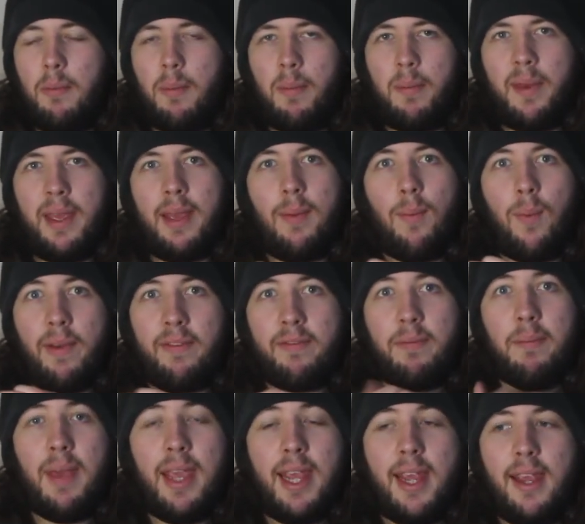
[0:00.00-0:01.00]
be with
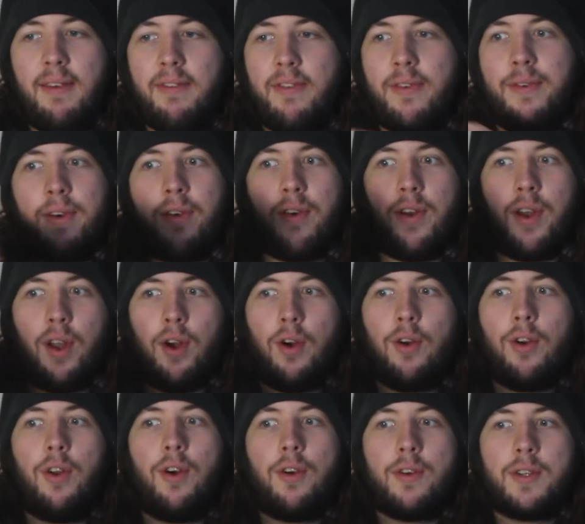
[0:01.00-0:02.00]
me for a
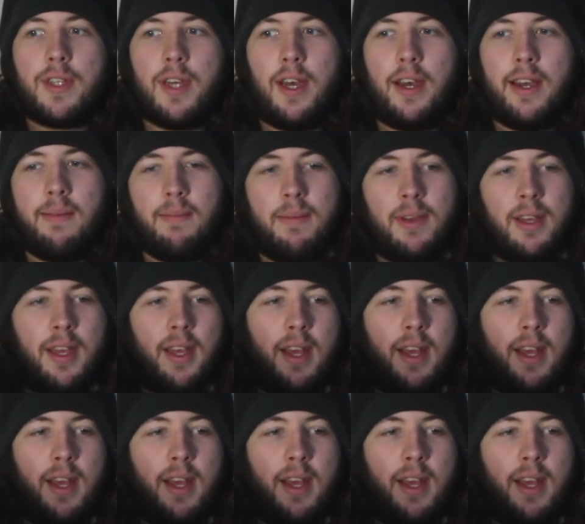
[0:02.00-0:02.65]
long time.